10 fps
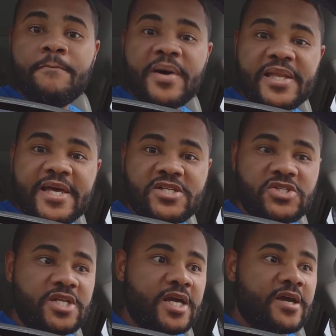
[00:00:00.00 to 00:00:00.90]

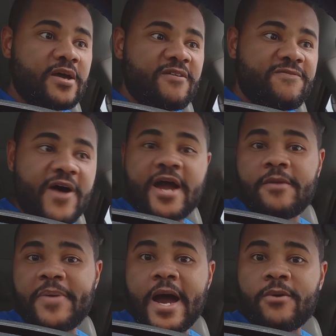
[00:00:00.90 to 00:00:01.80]
ballistic
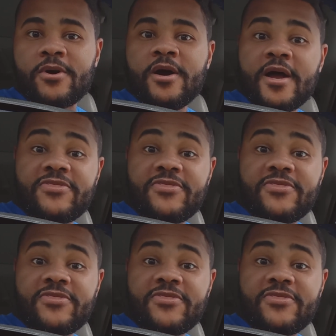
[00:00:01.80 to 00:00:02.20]
firepower